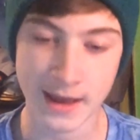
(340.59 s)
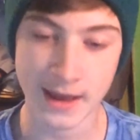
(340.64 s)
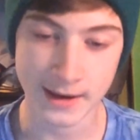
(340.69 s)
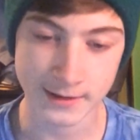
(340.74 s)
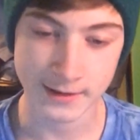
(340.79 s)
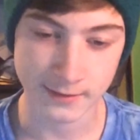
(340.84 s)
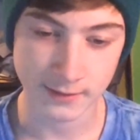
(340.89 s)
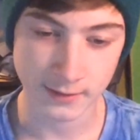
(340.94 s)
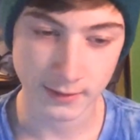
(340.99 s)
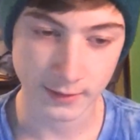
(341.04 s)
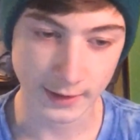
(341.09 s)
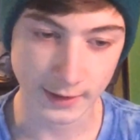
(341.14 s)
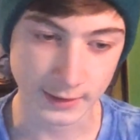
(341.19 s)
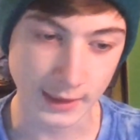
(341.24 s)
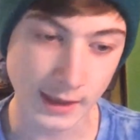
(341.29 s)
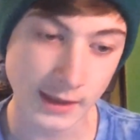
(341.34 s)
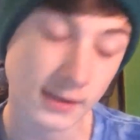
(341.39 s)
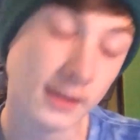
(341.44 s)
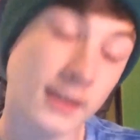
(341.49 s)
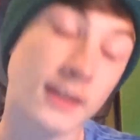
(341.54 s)
And
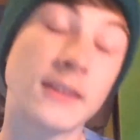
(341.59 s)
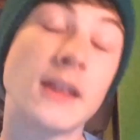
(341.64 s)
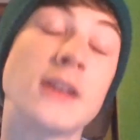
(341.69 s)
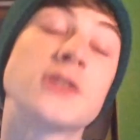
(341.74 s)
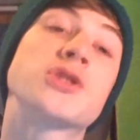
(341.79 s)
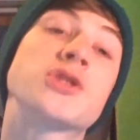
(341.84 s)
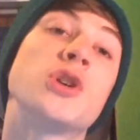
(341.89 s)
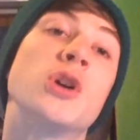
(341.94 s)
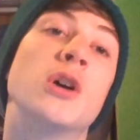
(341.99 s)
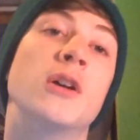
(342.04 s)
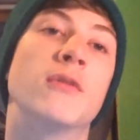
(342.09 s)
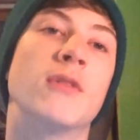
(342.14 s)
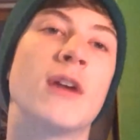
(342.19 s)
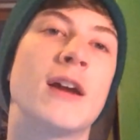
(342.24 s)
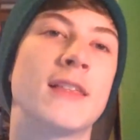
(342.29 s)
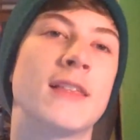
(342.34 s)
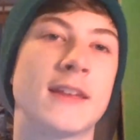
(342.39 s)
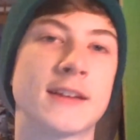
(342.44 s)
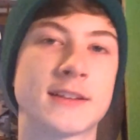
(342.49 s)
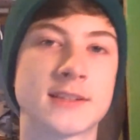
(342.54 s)
like that's good,
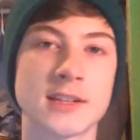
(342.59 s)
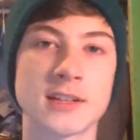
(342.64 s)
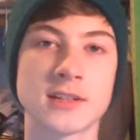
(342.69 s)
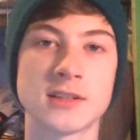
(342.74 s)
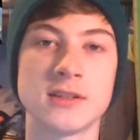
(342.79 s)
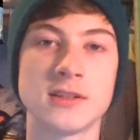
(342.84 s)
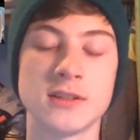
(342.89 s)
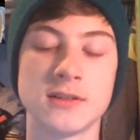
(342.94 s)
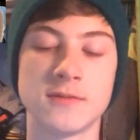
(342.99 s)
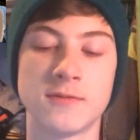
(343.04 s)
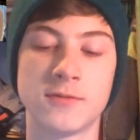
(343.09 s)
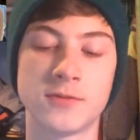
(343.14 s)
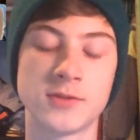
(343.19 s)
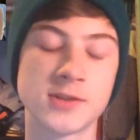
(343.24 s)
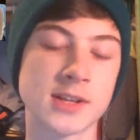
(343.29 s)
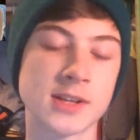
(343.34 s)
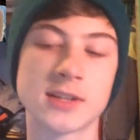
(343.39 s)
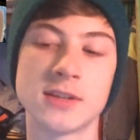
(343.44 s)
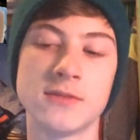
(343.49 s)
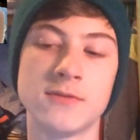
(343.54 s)
right? Like 60
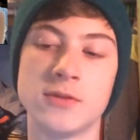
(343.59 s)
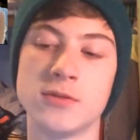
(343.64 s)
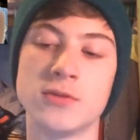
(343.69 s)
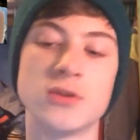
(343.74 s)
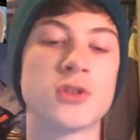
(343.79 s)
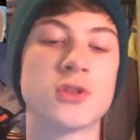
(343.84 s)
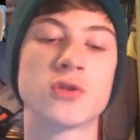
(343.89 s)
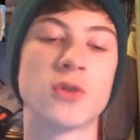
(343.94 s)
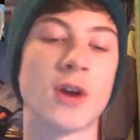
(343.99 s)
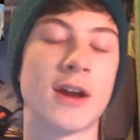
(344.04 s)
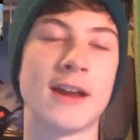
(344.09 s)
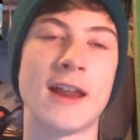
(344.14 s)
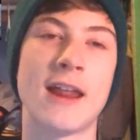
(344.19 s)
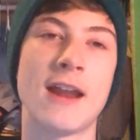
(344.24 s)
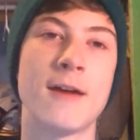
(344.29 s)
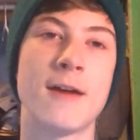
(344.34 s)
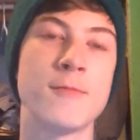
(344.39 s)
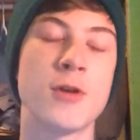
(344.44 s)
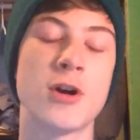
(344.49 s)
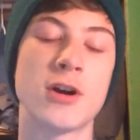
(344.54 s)
views is great,
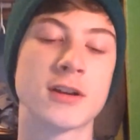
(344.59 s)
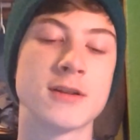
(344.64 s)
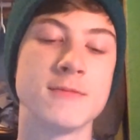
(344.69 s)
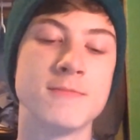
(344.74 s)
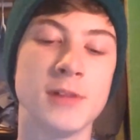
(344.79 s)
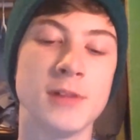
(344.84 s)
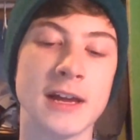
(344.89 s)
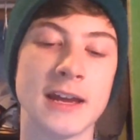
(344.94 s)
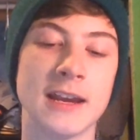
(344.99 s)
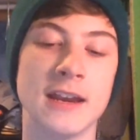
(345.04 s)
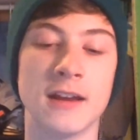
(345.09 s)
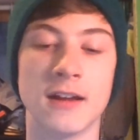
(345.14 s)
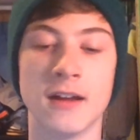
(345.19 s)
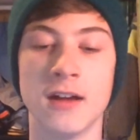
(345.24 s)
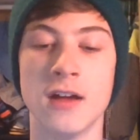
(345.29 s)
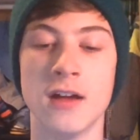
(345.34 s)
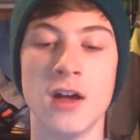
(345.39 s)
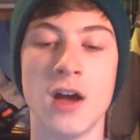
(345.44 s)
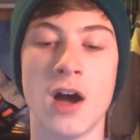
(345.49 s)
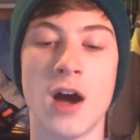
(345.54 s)
and I'm not
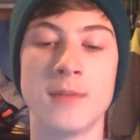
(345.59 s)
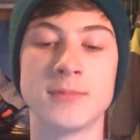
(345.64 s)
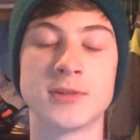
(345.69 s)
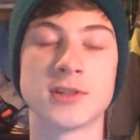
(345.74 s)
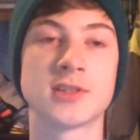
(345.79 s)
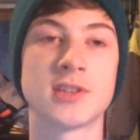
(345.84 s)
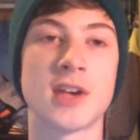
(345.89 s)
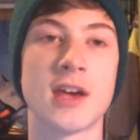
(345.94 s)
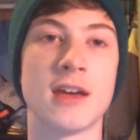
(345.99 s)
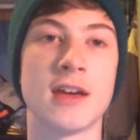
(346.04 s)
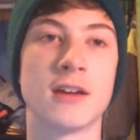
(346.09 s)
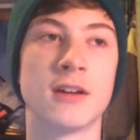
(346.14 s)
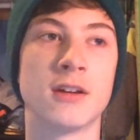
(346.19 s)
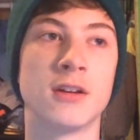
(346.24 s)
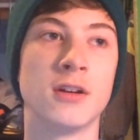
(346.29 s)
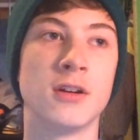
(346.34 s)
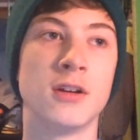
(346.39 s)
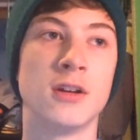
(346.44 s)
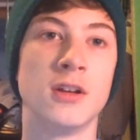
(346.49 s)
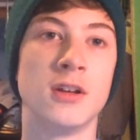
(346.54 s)
complaining. I'm just
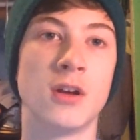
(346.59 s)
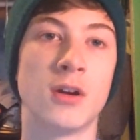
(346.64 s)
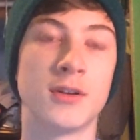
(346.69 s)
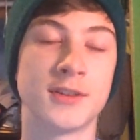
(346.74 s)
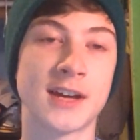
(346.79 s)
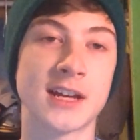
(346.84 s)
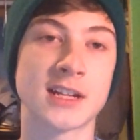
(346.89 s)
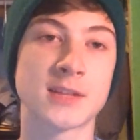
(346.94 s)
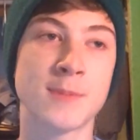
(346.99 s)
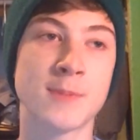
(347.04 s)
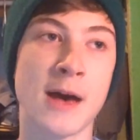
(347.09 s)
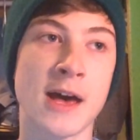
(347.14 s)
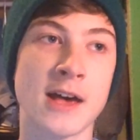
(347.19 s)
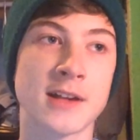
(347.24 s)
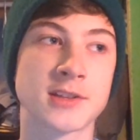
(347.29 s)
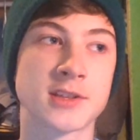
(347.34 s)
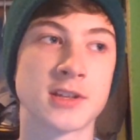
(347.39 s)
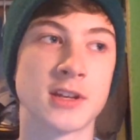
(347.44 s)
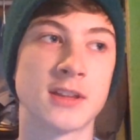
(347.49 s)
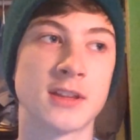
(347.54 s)
saying on Dad's
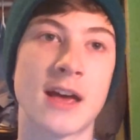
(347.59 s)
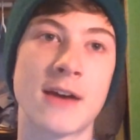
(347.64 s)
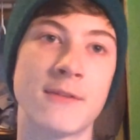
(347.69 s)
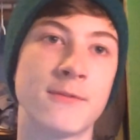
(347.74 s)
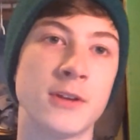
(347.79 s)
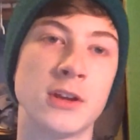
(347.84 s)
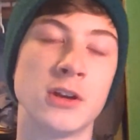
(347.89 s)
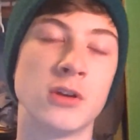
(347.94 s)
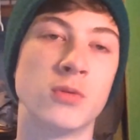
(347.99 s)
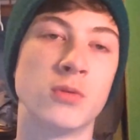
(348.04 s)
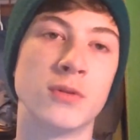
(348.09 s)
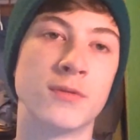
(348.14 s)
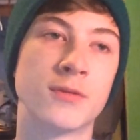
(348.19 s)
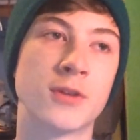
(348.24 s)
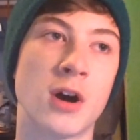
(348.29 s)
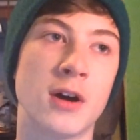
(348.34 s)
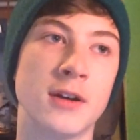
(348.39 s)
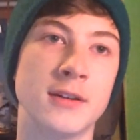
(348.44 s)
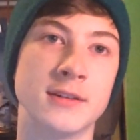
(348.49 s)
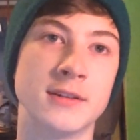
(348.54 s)
Pasta, that video would
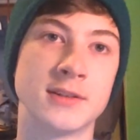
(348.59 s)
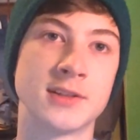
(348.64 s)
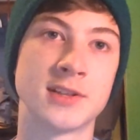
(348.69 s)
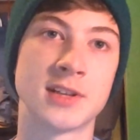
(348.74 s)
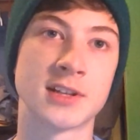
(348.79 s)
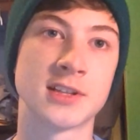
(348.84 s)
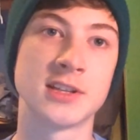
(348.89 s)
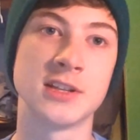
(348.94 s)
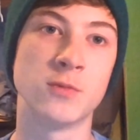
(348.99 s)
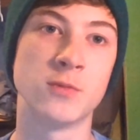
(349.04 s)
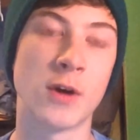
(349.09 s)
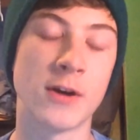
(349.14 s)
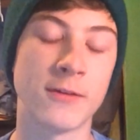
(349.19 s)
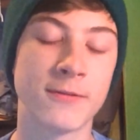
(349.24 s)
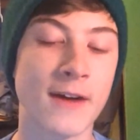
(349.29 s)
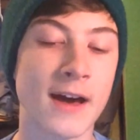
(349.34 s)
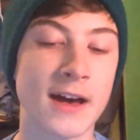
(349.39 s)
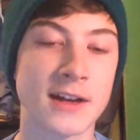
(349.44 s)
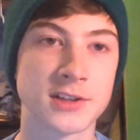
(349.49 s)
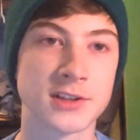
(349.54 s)
have gotten 60 way
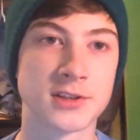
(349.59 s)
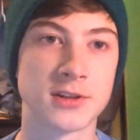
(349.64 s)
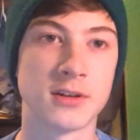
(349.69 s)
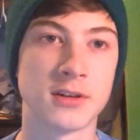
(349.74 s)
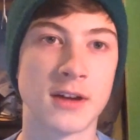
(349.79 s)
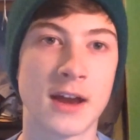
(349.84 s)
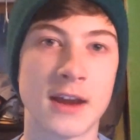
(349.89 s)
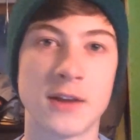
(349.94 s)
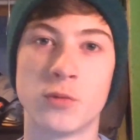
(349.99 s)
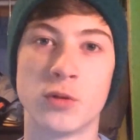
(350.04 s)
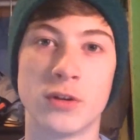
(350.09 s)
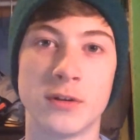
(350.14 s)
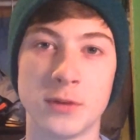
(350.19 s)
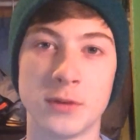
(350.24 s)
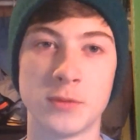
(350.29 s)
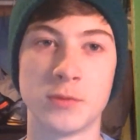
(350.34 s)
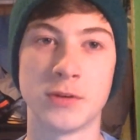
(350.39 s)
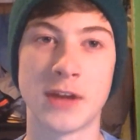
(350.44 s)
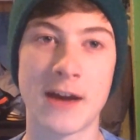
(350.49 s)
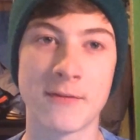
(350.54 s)
faster, and it
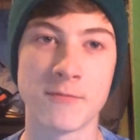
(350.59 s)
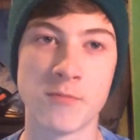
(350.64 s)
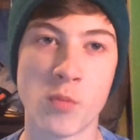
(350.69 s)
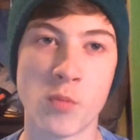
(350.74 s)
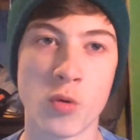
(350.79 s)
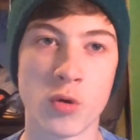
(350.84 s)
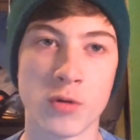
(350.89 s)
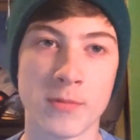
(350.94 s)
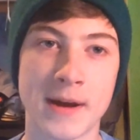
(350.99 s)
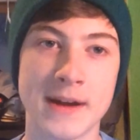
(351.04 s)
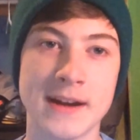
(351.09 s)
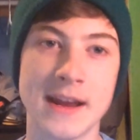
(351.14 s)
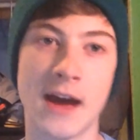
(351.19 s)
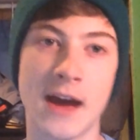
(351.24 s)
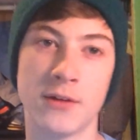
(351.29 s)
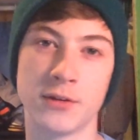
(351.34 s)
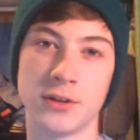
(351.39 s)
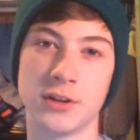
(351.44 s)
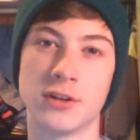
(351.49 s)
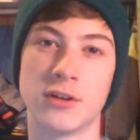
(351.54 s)
would have more by
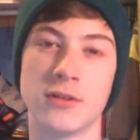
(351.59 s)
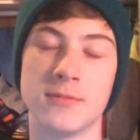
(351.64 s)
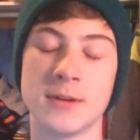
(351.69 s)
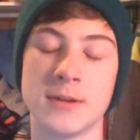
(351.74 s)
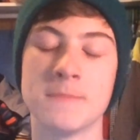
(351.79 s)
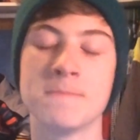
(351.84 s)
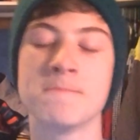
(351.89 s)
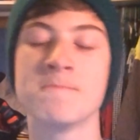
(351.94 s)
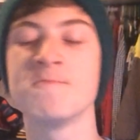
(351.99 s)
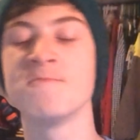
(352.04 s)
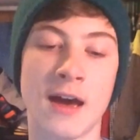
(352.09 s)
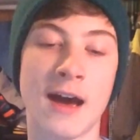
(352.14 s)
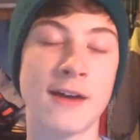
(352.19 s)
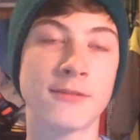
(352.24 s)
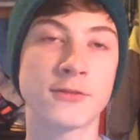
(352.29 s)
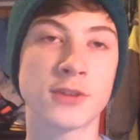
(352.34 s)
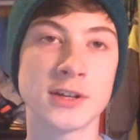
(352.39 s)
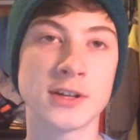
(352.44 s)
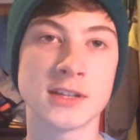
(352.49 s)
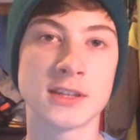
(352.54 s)
now, you know what I mean?
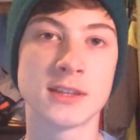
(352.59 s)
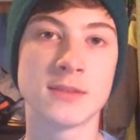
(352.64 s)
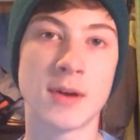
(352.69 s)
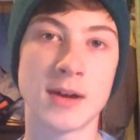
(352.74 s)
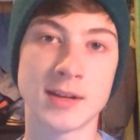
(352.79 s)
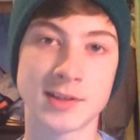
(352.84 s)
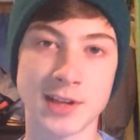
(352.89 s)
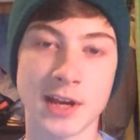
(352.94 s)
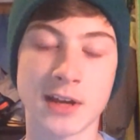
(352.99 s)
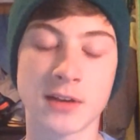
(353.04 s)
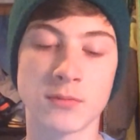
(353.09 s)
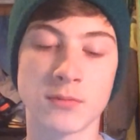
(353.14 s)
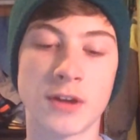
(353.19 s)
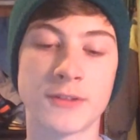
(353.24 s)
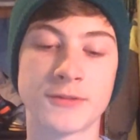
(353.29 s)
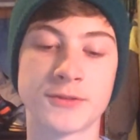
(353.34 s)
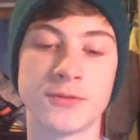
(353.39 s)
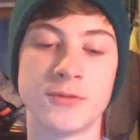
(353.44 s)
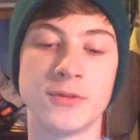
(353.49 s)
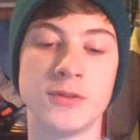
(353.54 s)
After I did my second
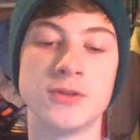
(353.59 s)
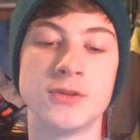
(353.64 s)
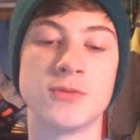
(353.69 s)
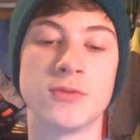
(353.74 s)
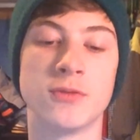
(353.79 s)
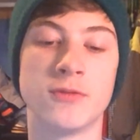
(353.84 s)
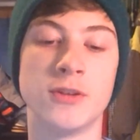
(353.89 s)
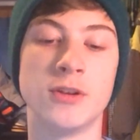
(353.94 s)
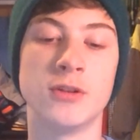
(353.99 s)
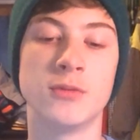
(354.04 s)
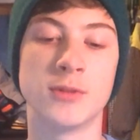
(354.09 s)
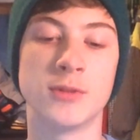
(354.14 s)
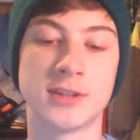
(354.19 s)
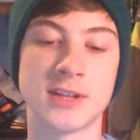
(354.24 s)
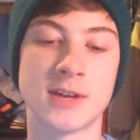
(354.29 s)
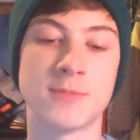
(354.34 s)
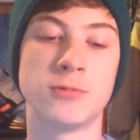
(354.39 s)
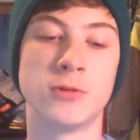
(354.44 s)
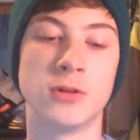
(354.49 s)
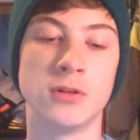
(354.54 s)
Ralph's Reviews reviewed
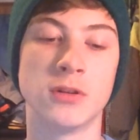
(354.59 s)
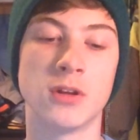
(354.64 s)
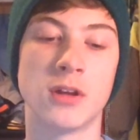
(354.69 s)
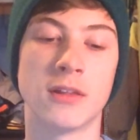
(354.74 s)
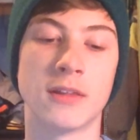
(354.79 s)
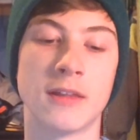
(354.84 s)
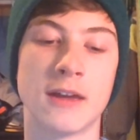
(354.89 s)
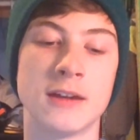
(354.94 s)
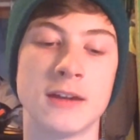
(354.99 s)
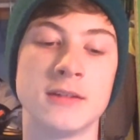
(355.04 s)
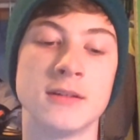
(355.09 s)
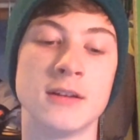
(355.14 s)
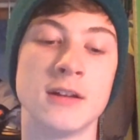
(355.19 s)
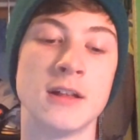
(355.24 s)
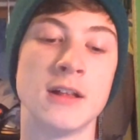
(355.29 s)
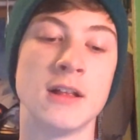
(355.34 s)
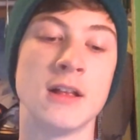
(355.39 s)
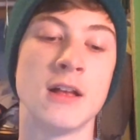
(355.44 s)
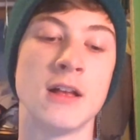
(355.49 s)
with Deadpool and La La Land,